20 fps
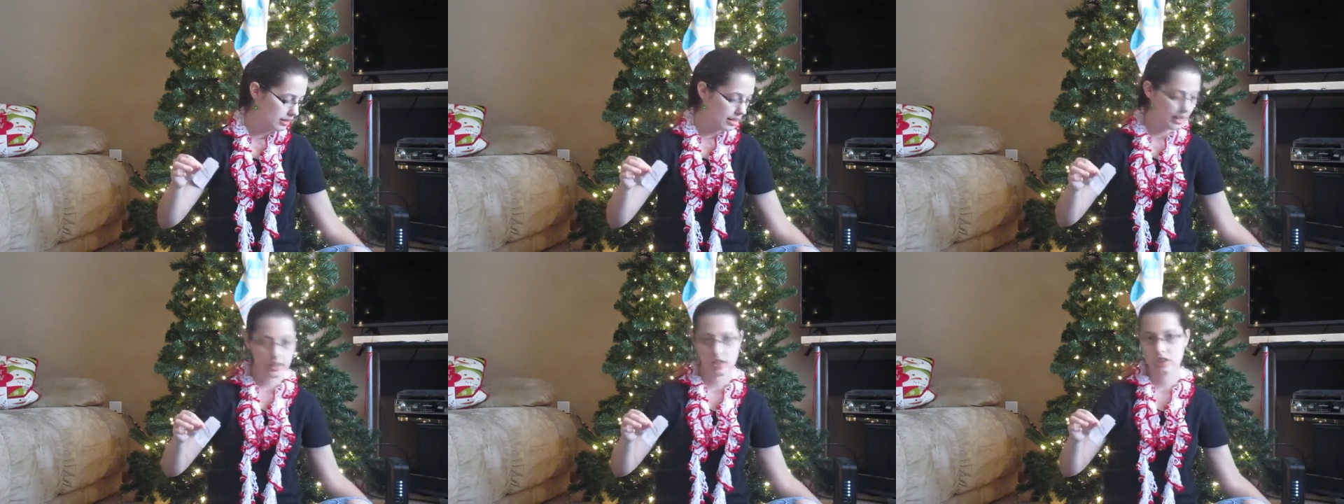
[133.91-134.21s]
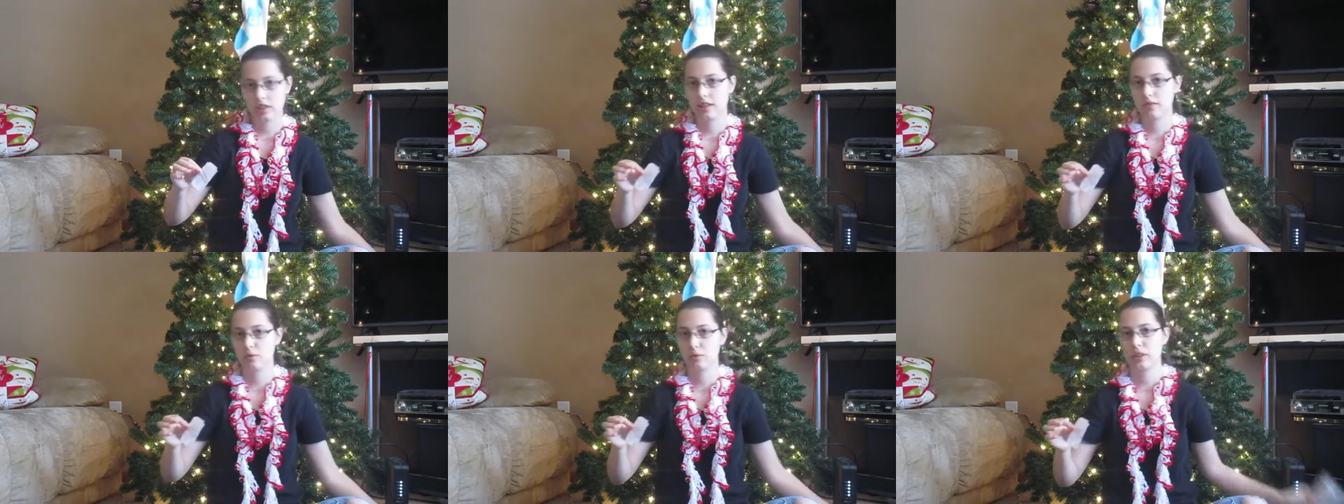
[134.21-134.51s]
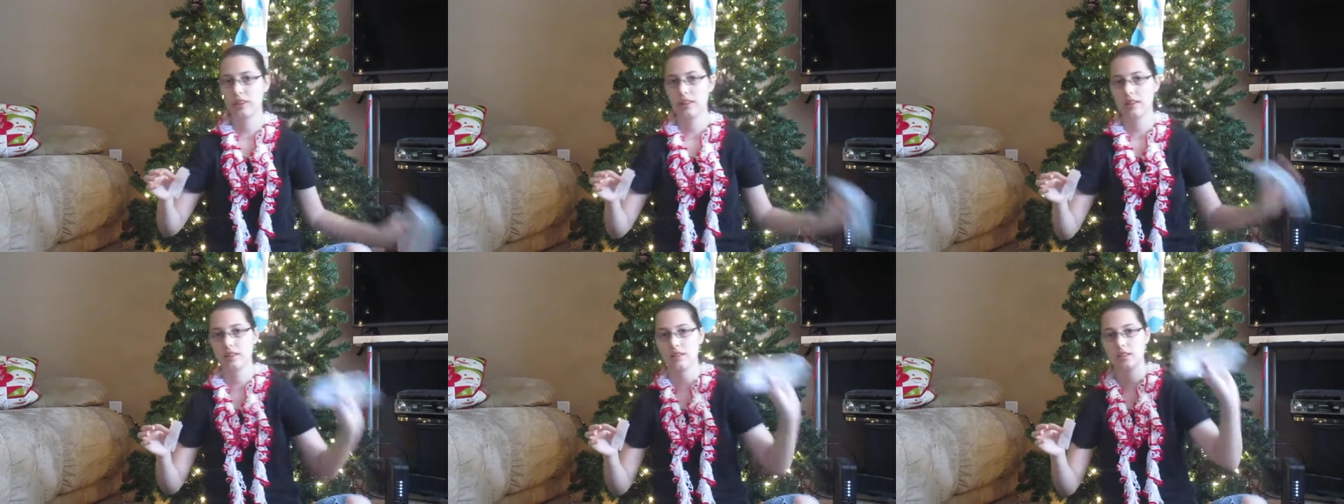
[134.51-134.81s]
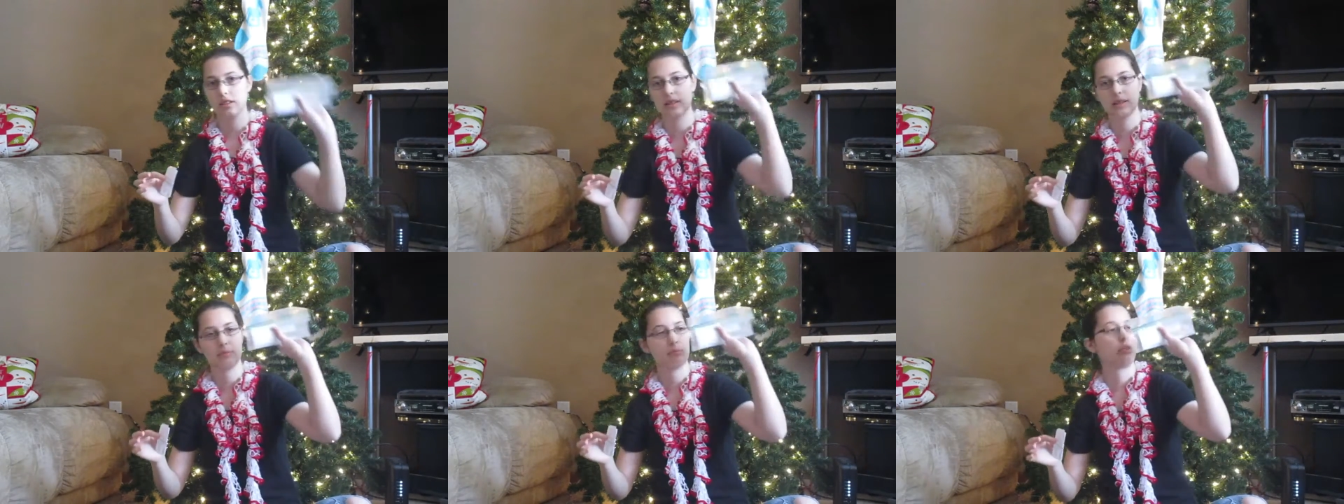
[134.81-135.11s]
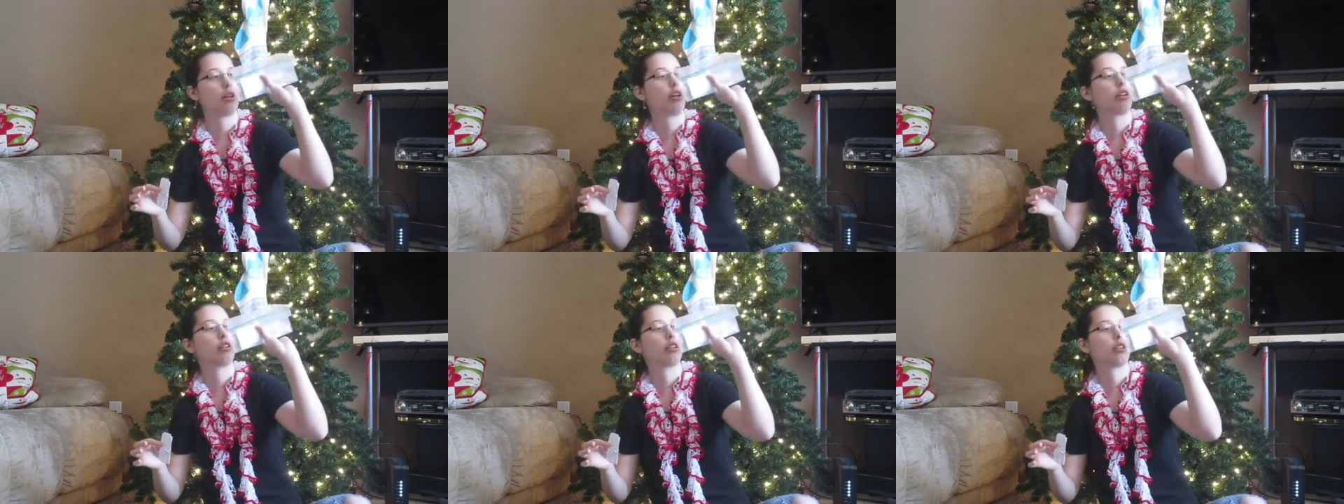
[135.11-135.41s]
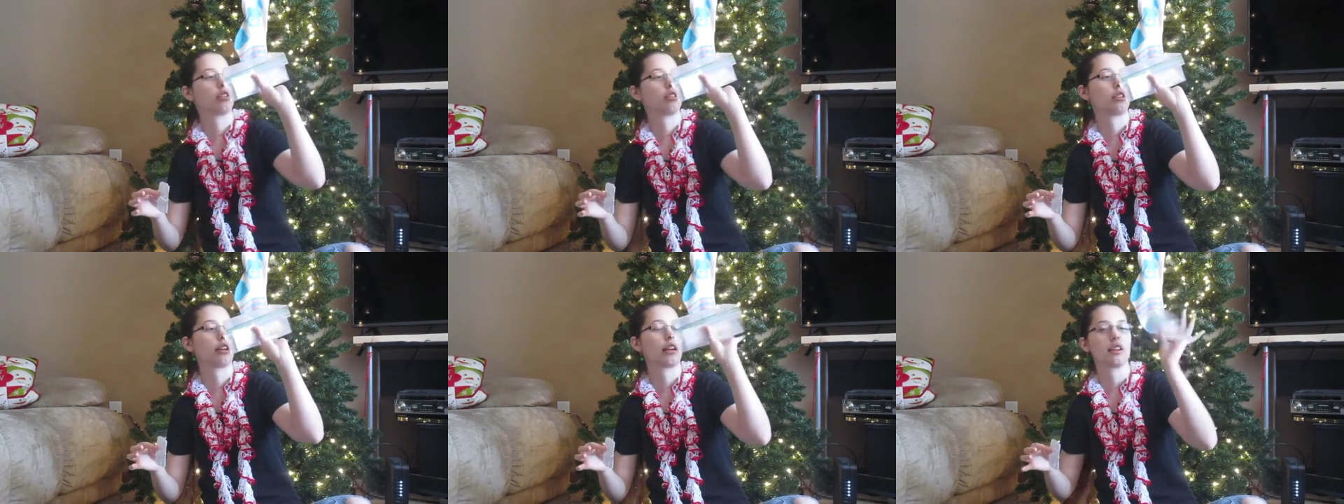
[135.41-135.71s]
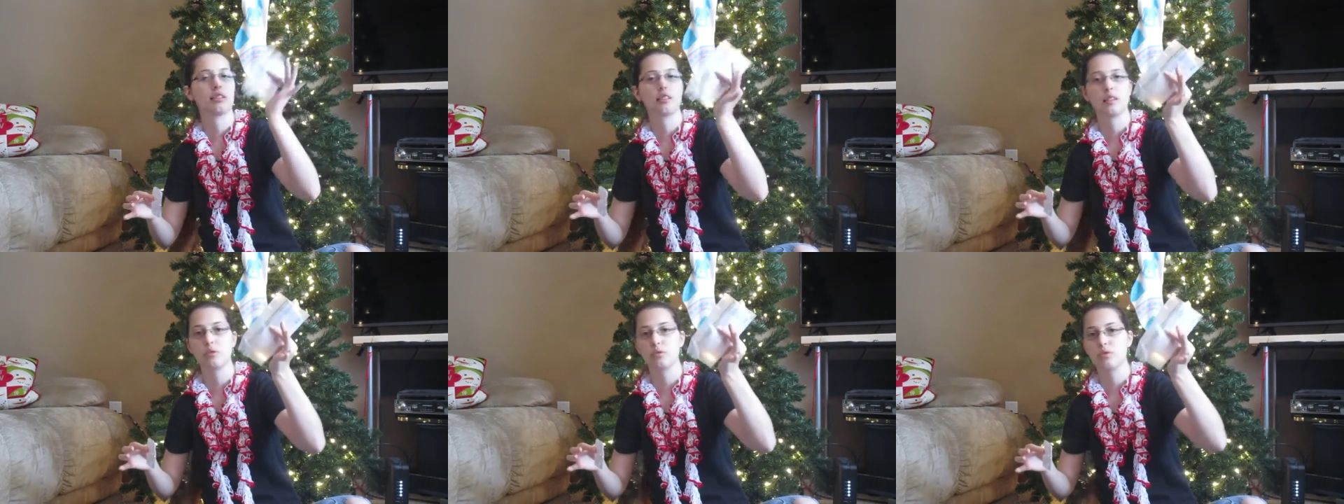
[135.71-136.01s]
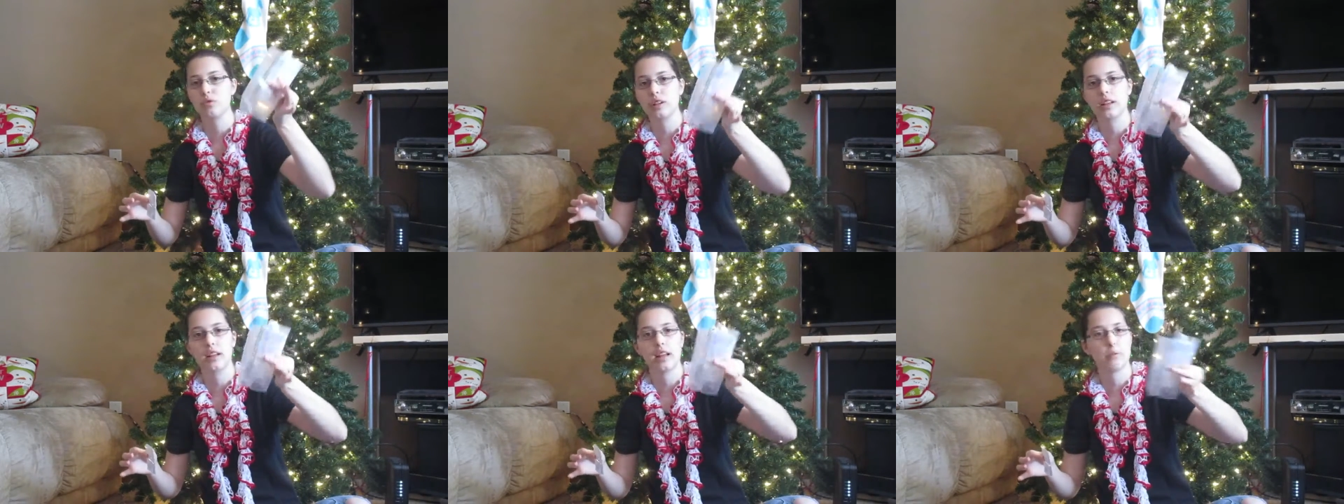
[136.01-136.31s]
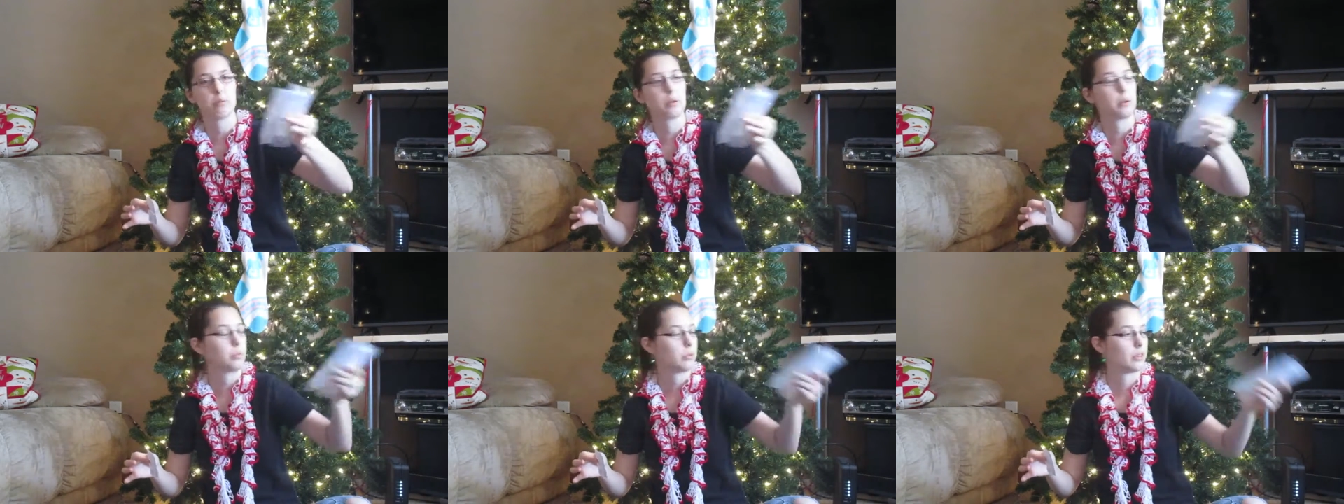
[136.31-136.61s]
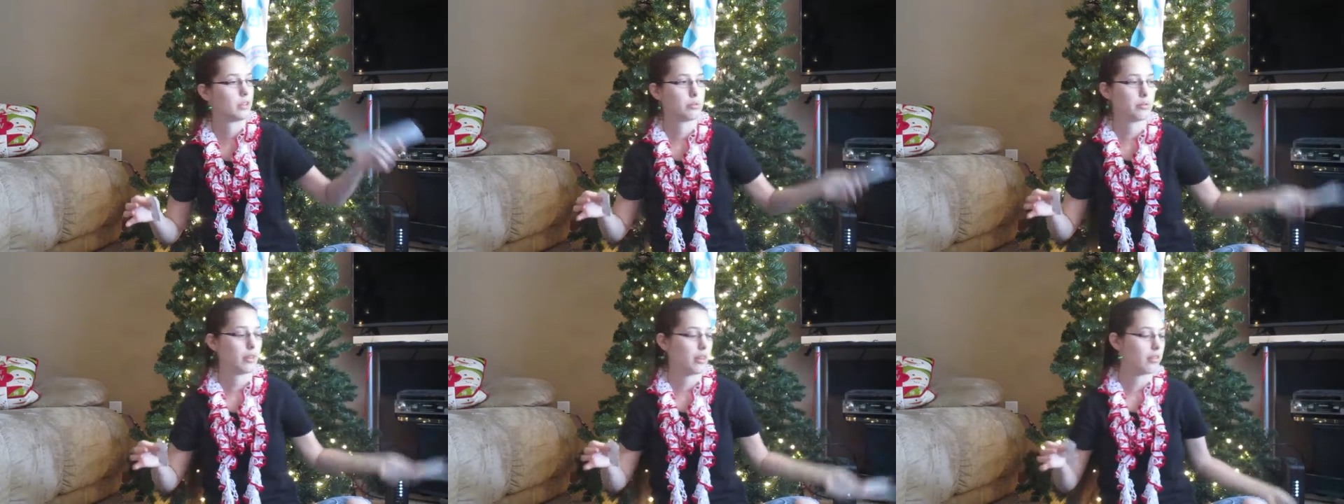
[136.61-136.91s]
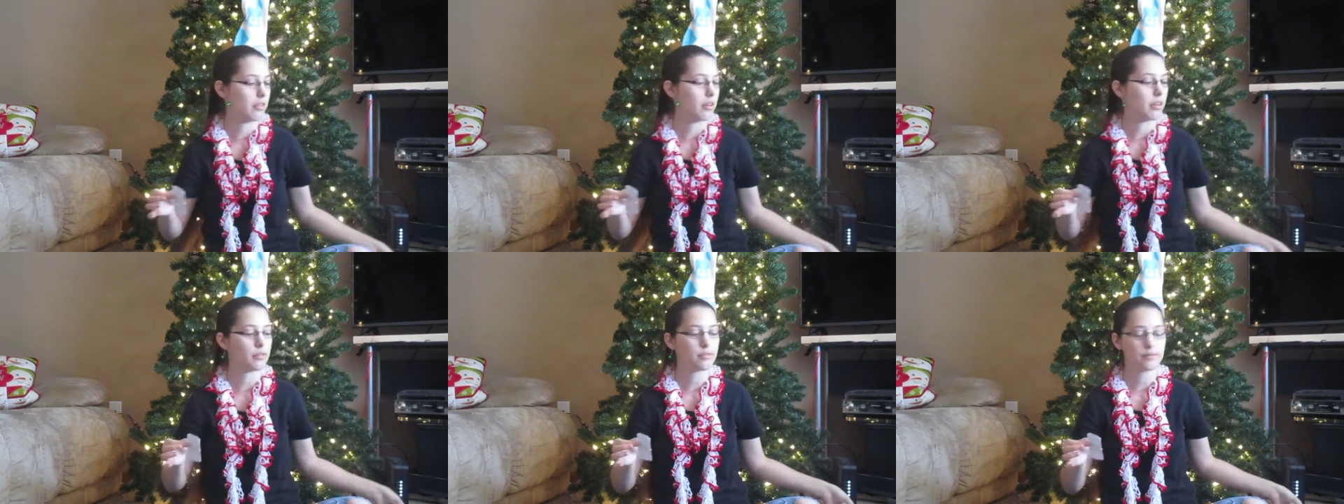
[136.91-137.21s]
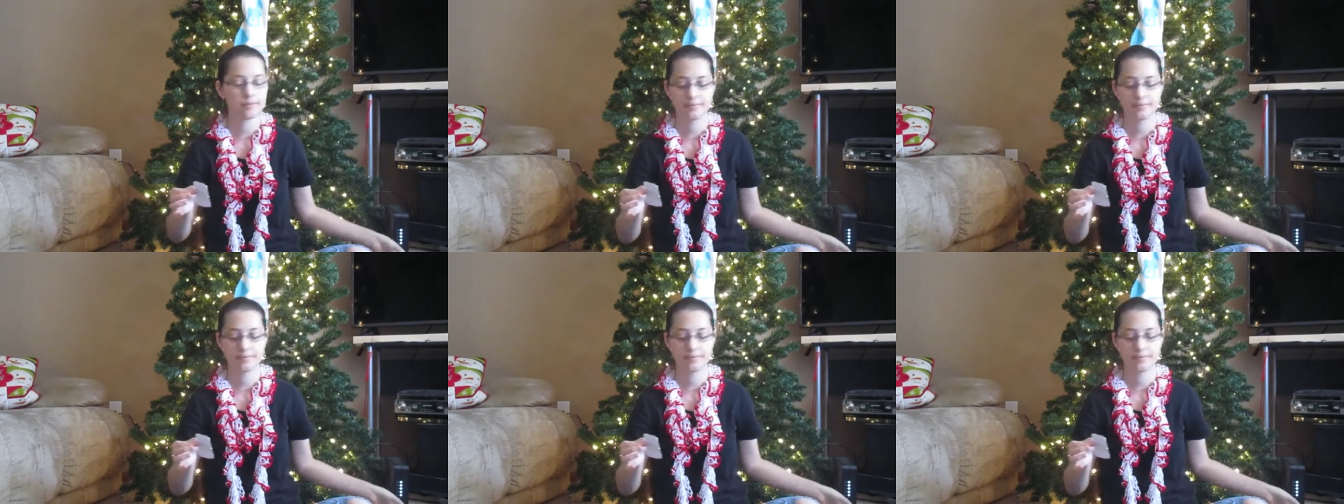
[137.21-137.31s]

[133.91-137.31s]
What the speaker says: I actually have one that's in a Ziploc because I guess I was running out of paper clips. I don't know.